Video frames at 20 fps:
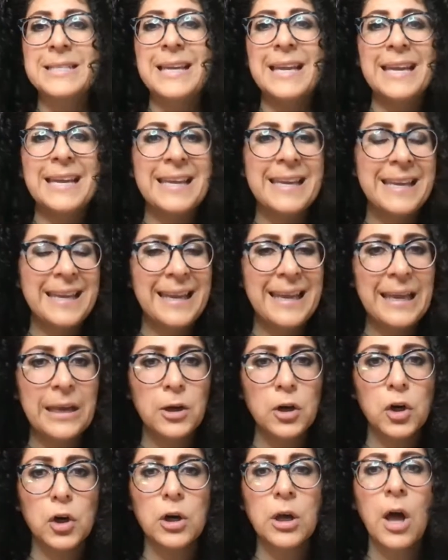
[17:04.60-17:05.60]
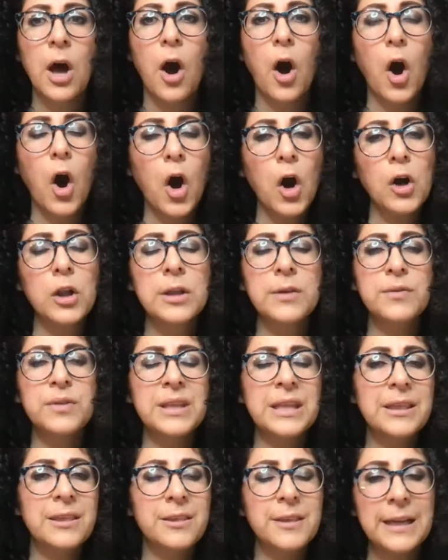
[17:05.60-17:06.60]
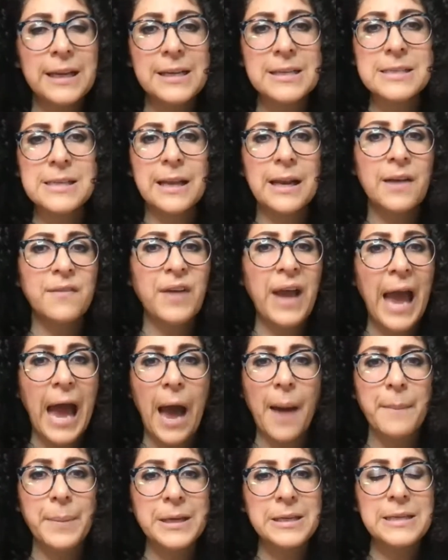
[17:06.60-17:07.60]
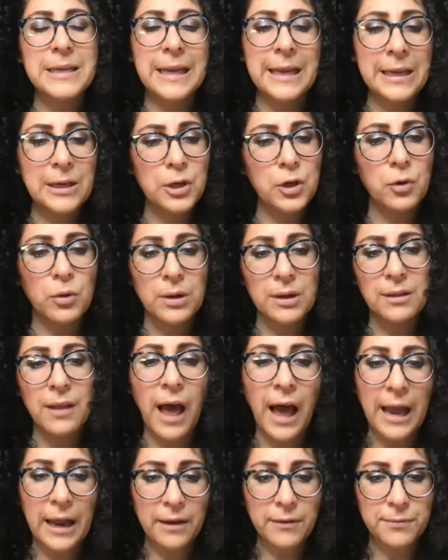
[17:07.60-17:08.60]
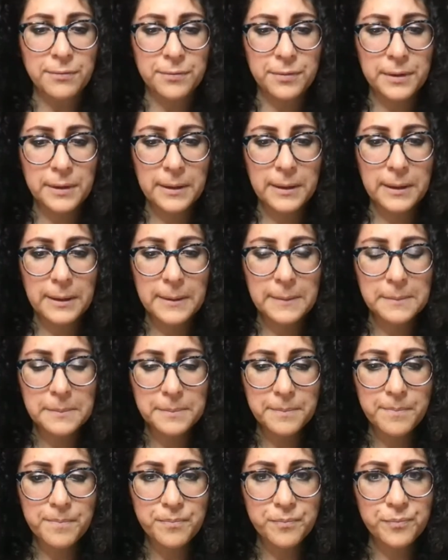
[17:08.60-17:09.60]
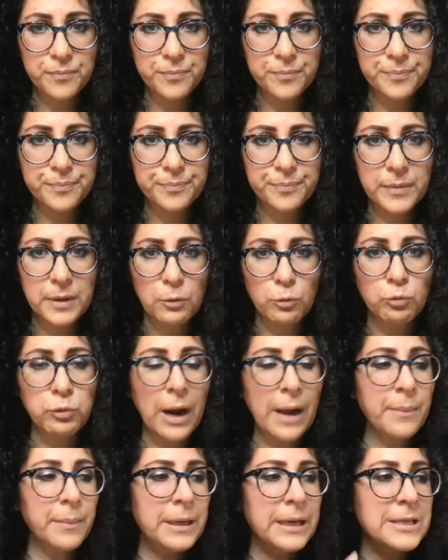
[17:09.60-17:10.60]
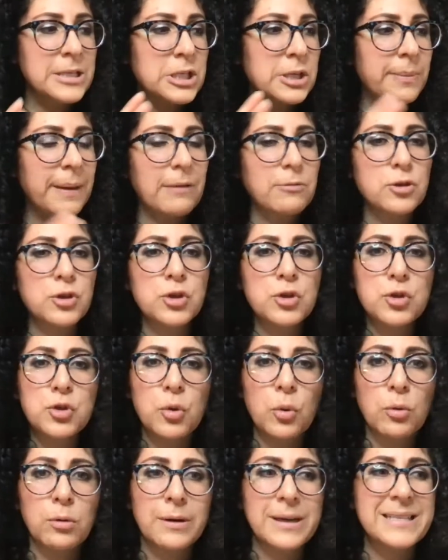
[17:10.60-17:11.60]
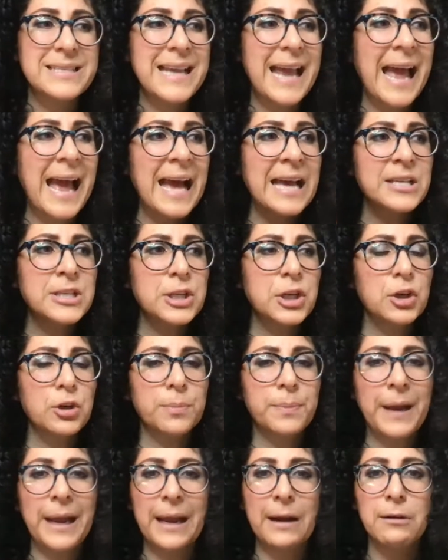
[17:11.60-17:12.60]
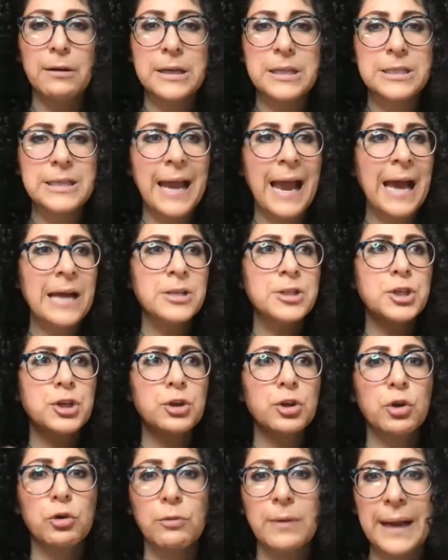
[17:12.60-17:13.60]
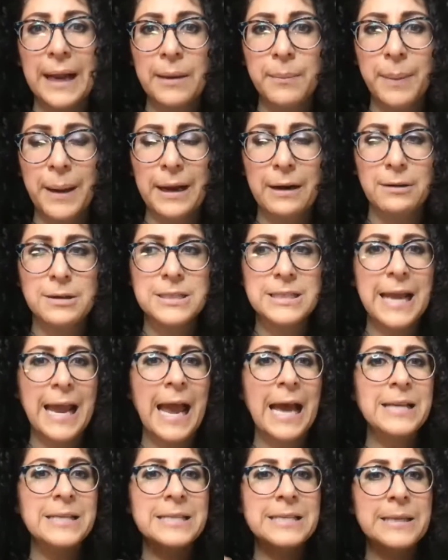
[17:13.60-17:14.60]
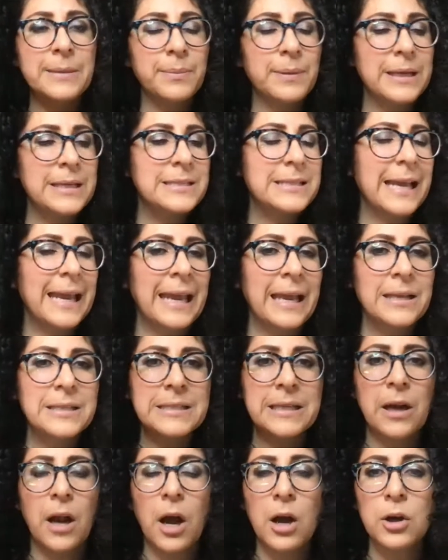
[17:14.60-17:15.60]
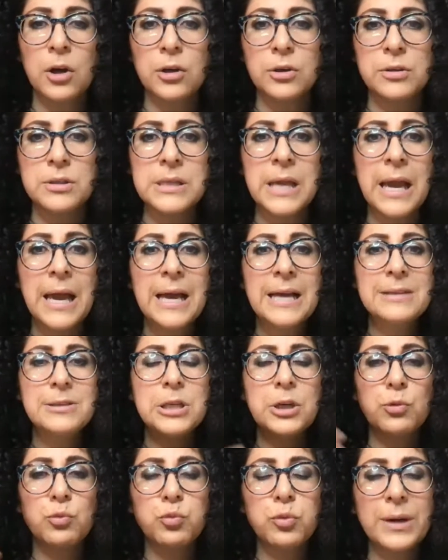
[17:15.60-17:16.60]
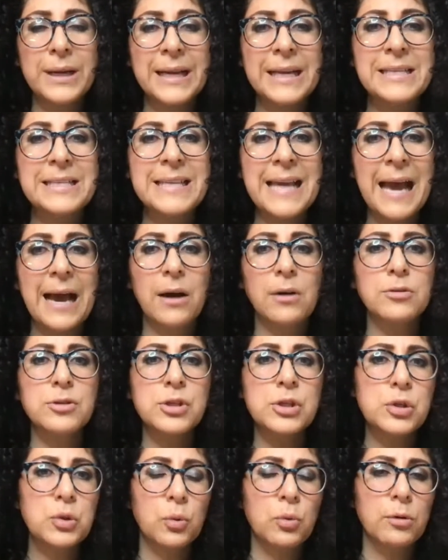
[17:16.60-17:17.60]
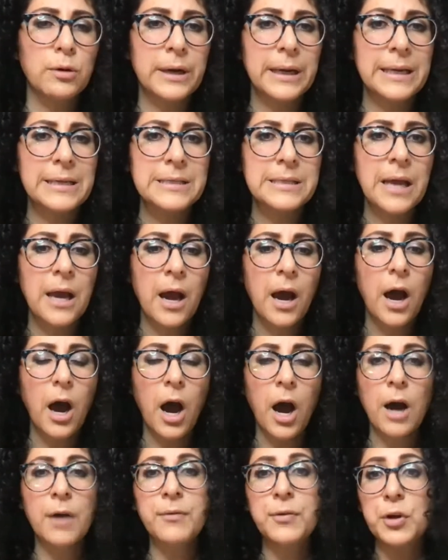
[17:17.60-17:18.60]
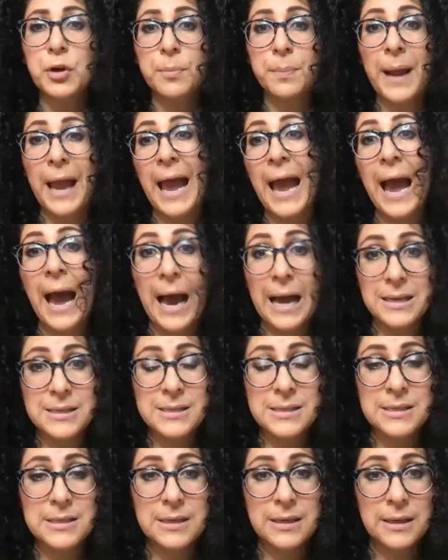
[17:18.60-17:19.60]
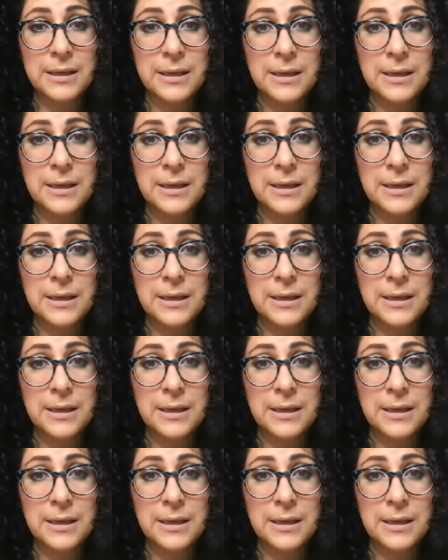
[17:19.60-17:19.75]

to heal all of the things that have happened in your life. Reminisce about stories. Ask your parents, ask your grandparents, ask siblings, aunts, and uncles to retell stories of your past.